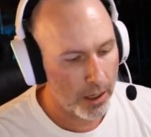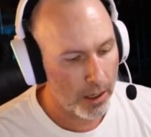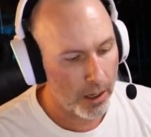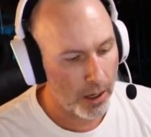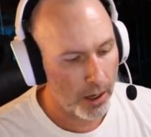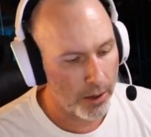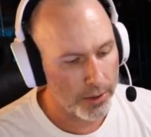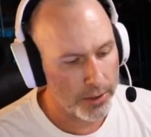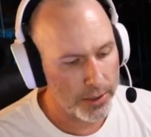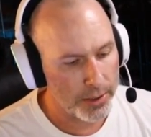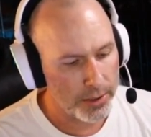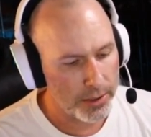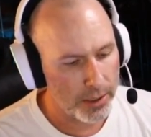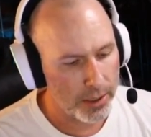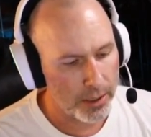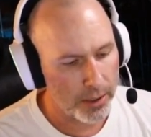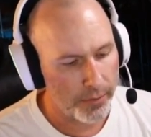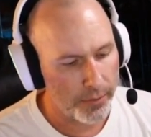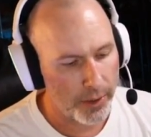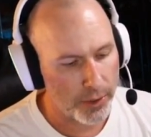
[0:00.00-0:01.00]
Urges
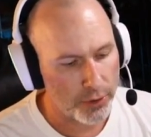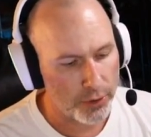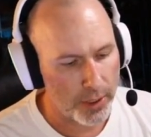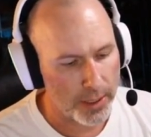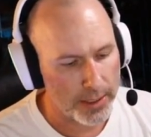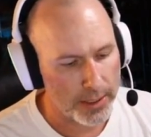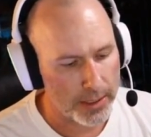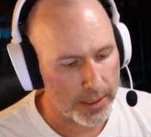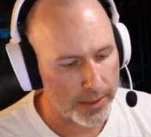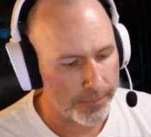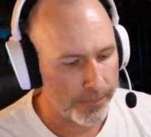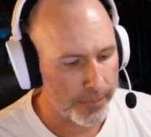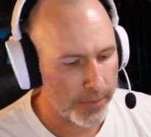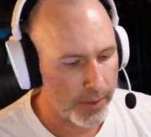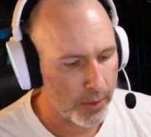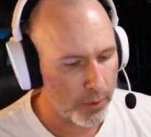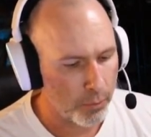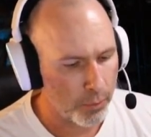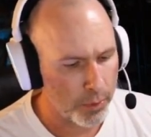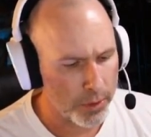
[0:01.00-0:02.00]
of Atrocity.
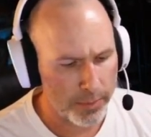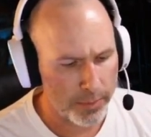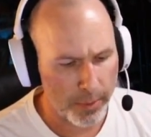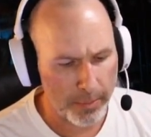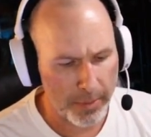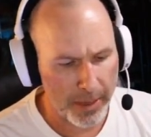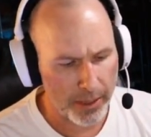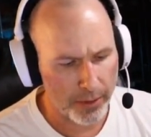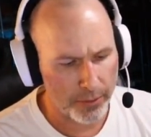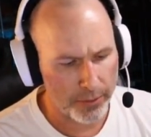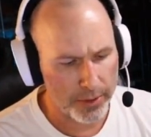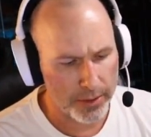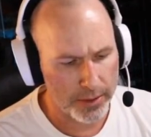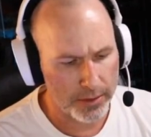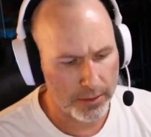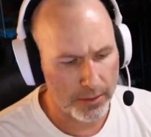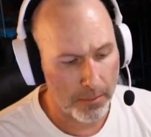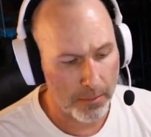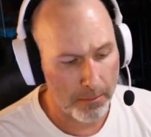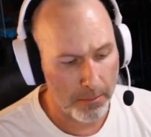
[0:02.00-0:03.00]
Once per battle, this
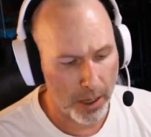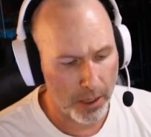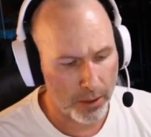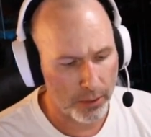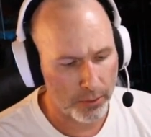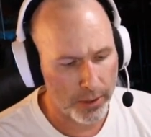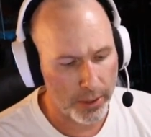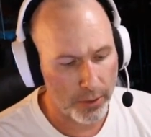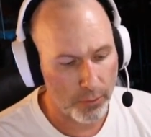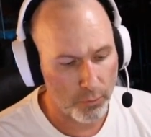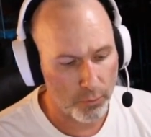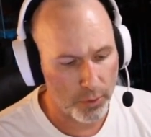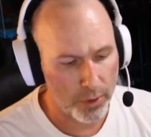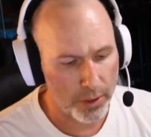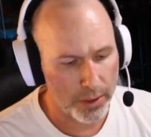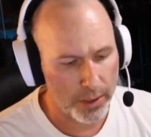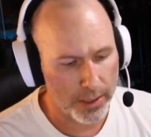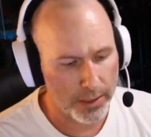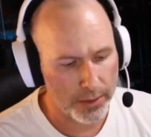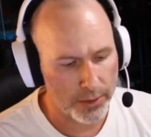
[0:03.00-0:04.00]
model can
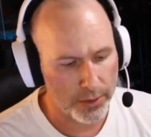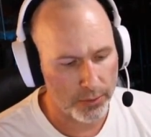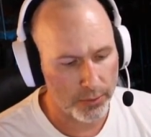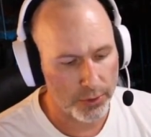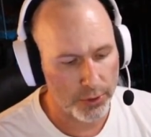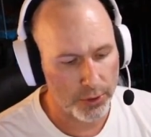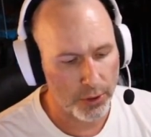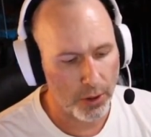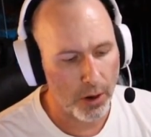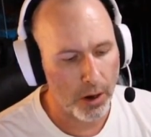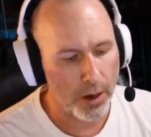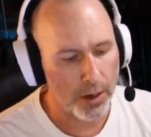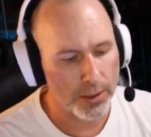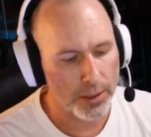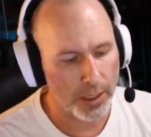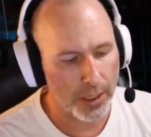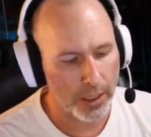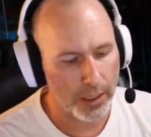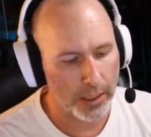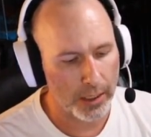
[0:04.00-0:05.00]
run and still charge
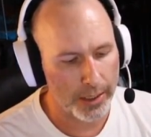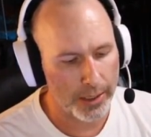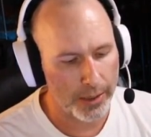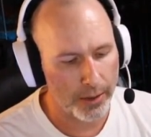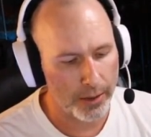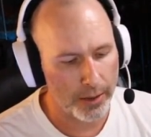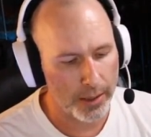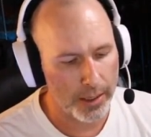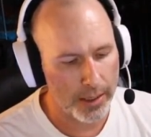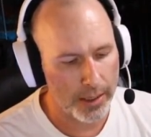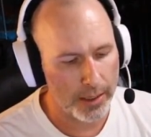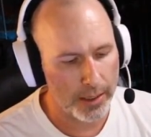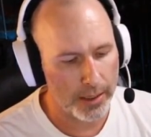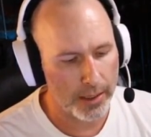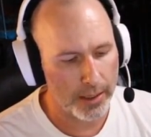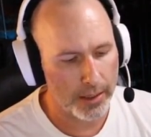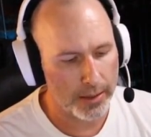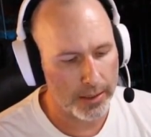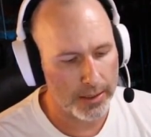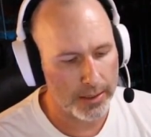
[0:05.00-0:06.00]
later in
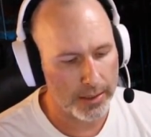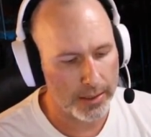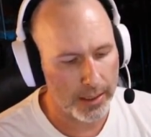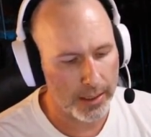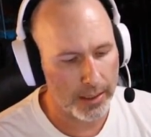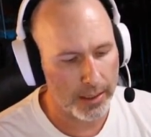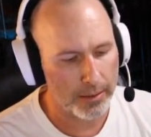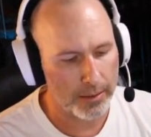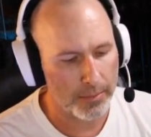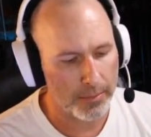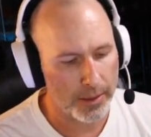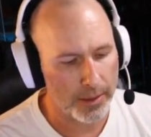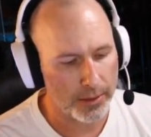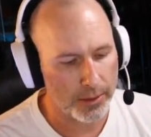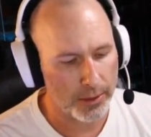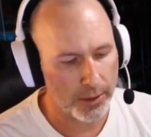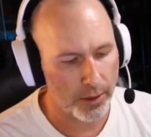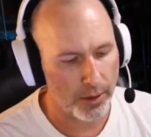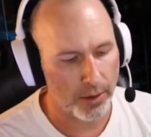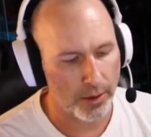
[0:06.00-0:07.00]
the same
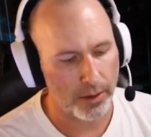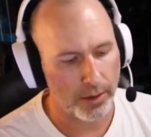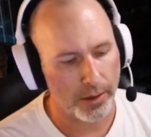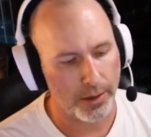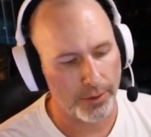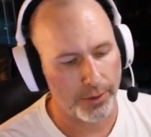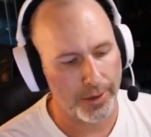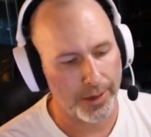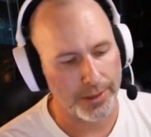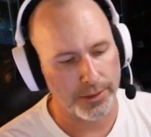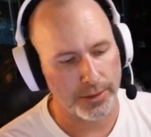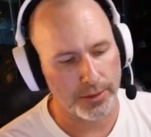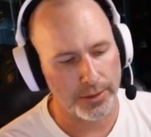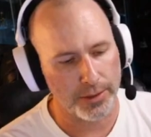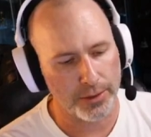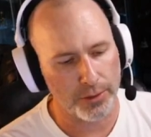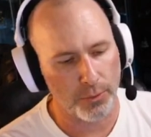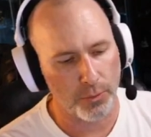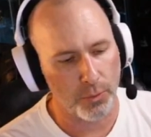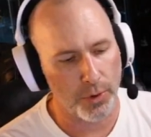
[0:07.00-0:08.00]
turn. Okay, so this
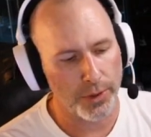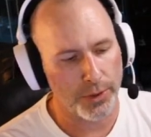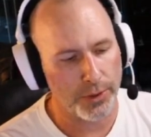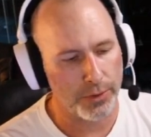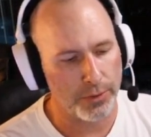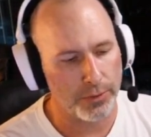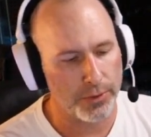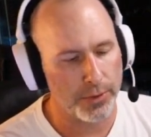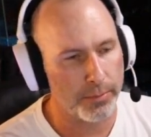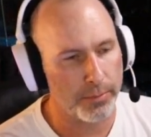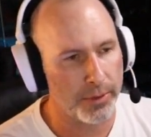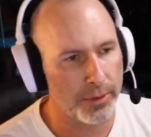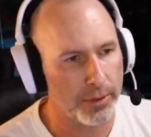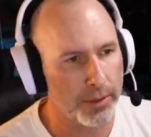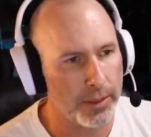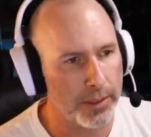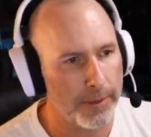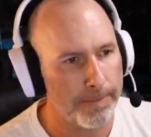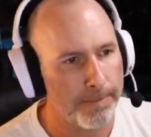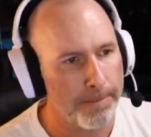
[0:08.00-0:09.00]
is a one-use
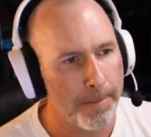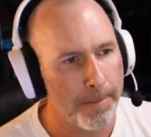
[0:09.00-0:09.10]
ability.